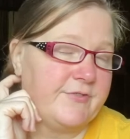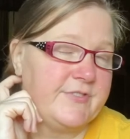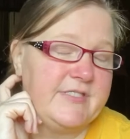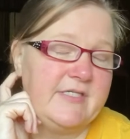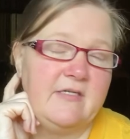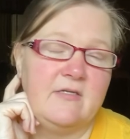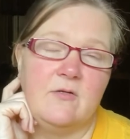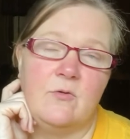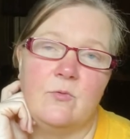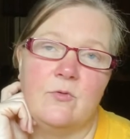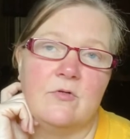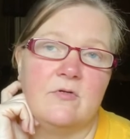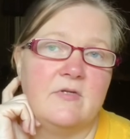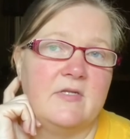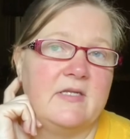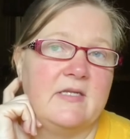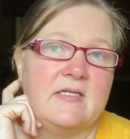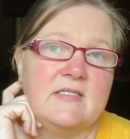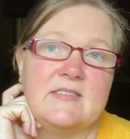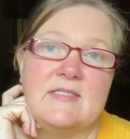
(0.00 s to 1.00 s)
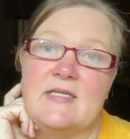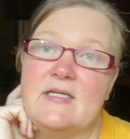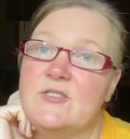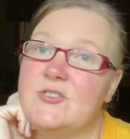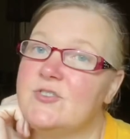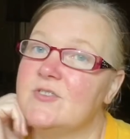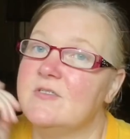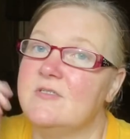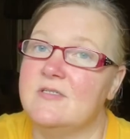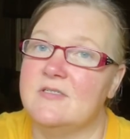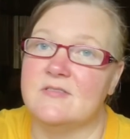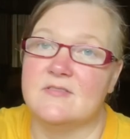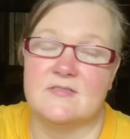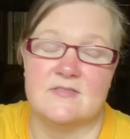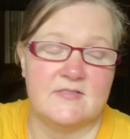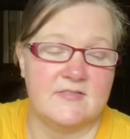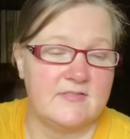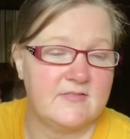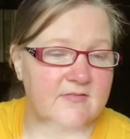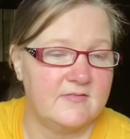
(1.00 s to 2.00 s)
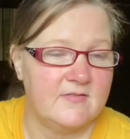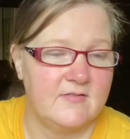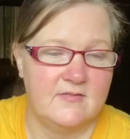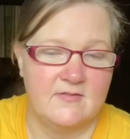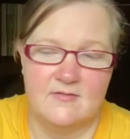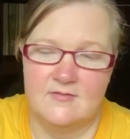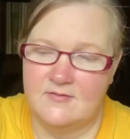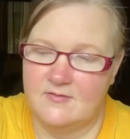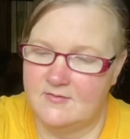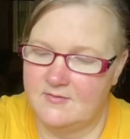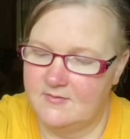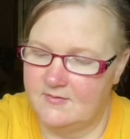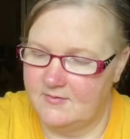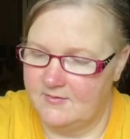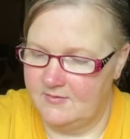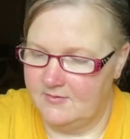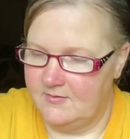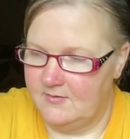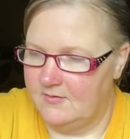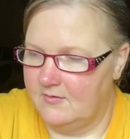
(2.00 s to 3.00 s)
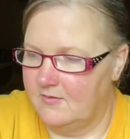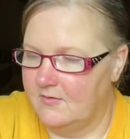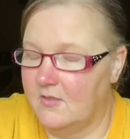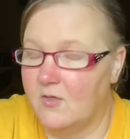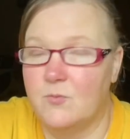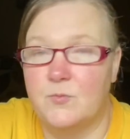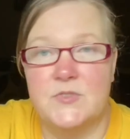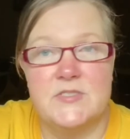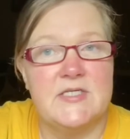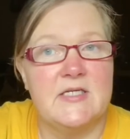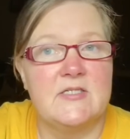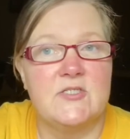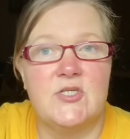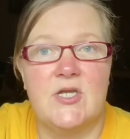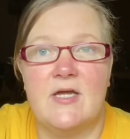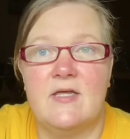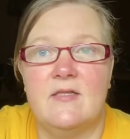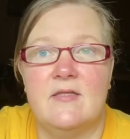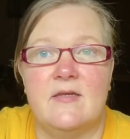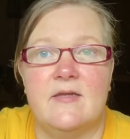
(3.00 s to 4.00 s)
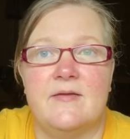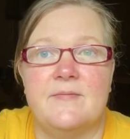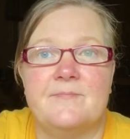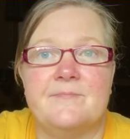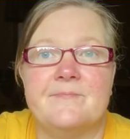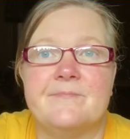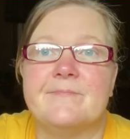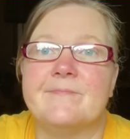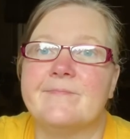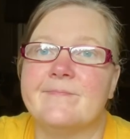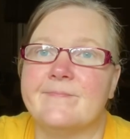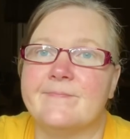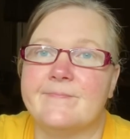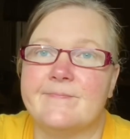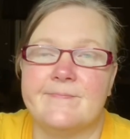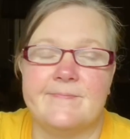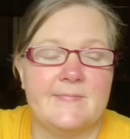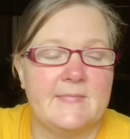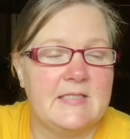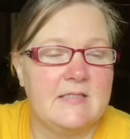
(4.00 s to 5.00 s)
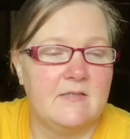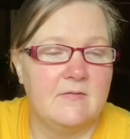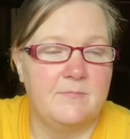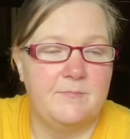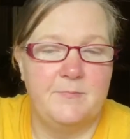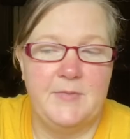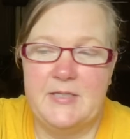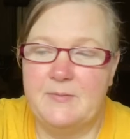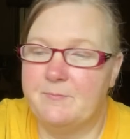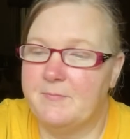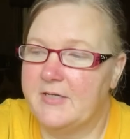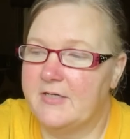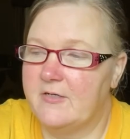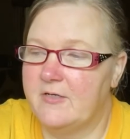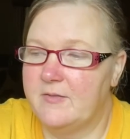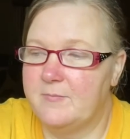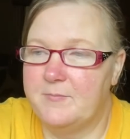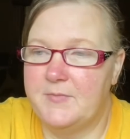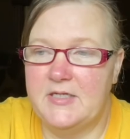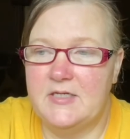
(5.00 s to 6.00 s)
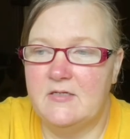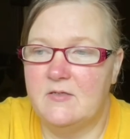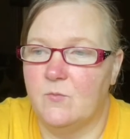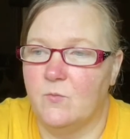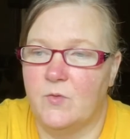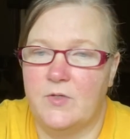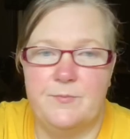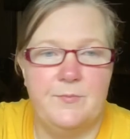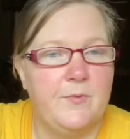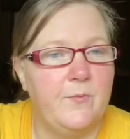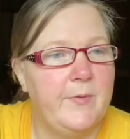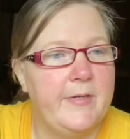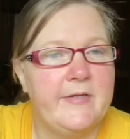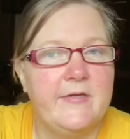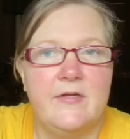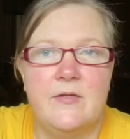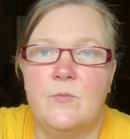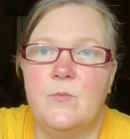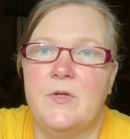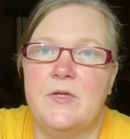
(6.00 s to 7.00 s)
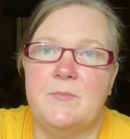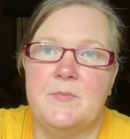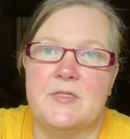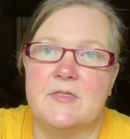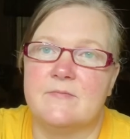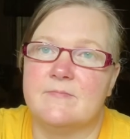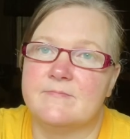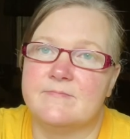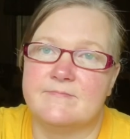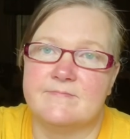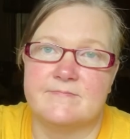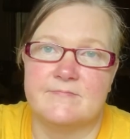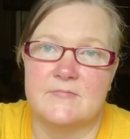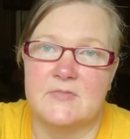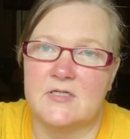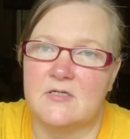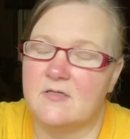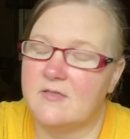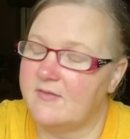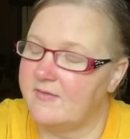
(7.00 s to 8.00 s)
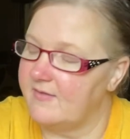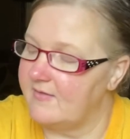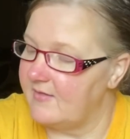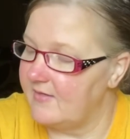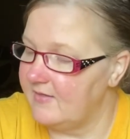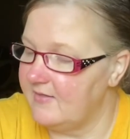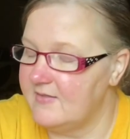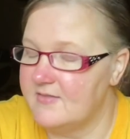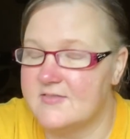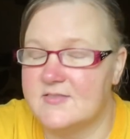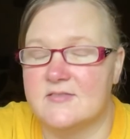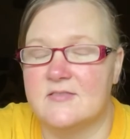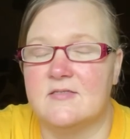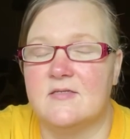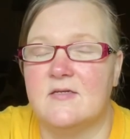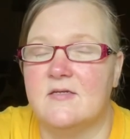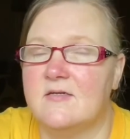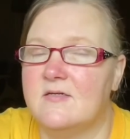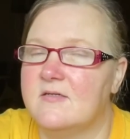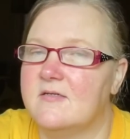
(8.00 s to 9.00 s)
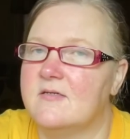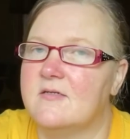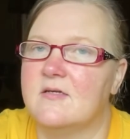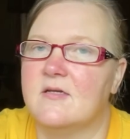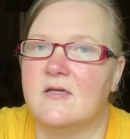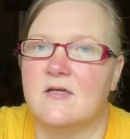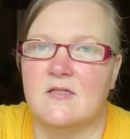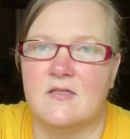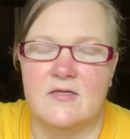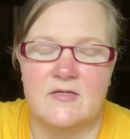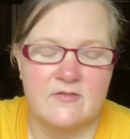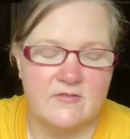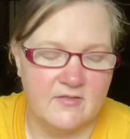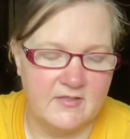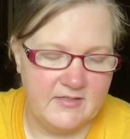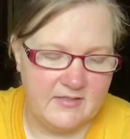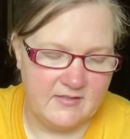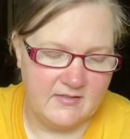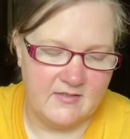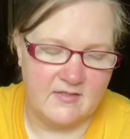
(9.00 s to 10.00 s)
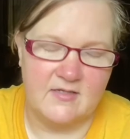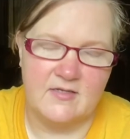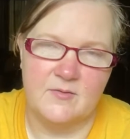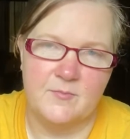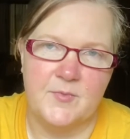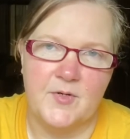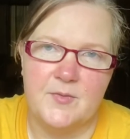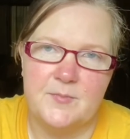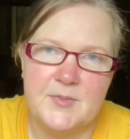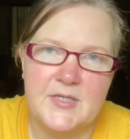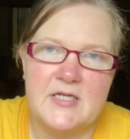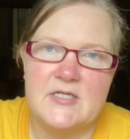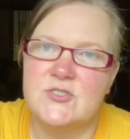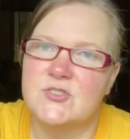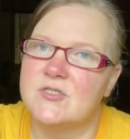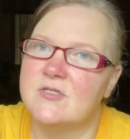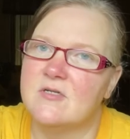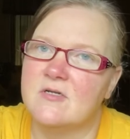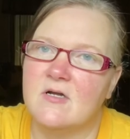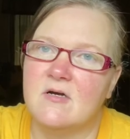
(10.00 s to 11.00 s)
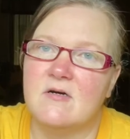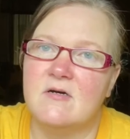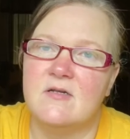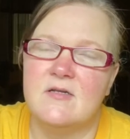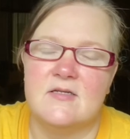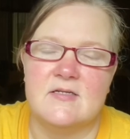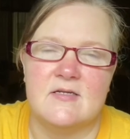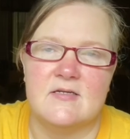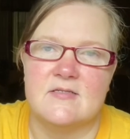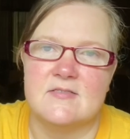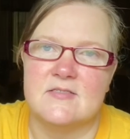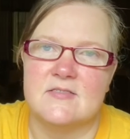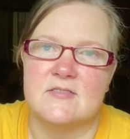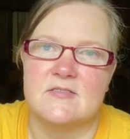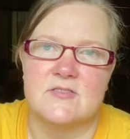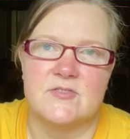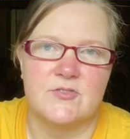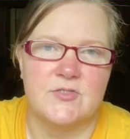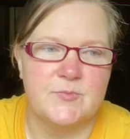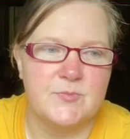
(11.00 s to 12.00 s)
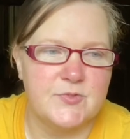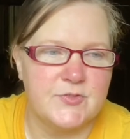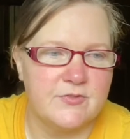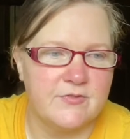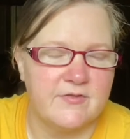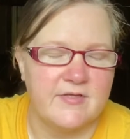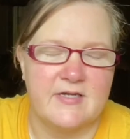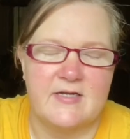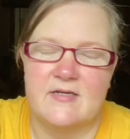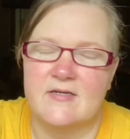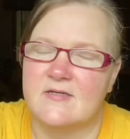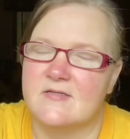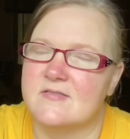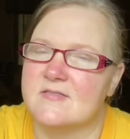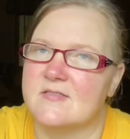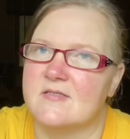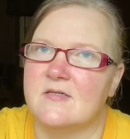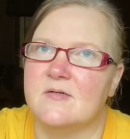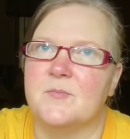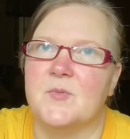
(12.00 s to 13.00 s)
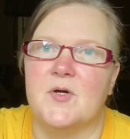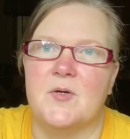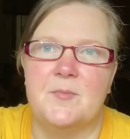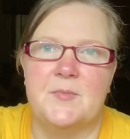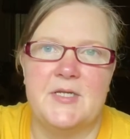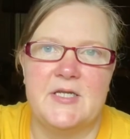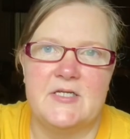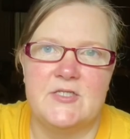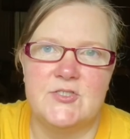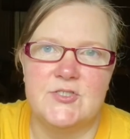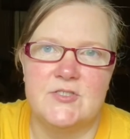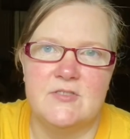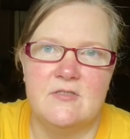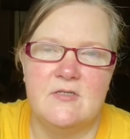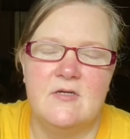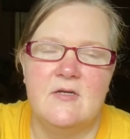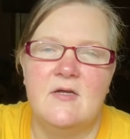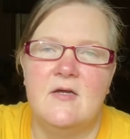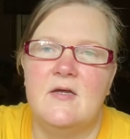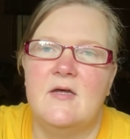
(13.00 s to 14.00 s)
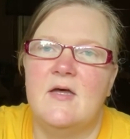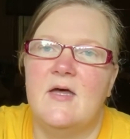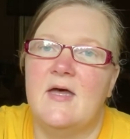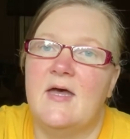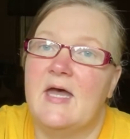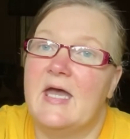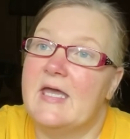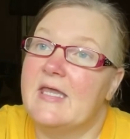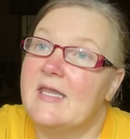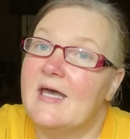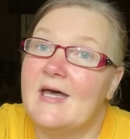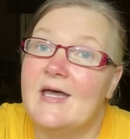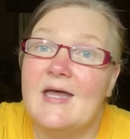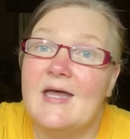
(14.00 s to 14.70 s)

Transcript: scene going on in this nation is homosexuality. men marrying men and women marrying women. That is clearly an abomination to God. It is in Scripture that it is an abomination. And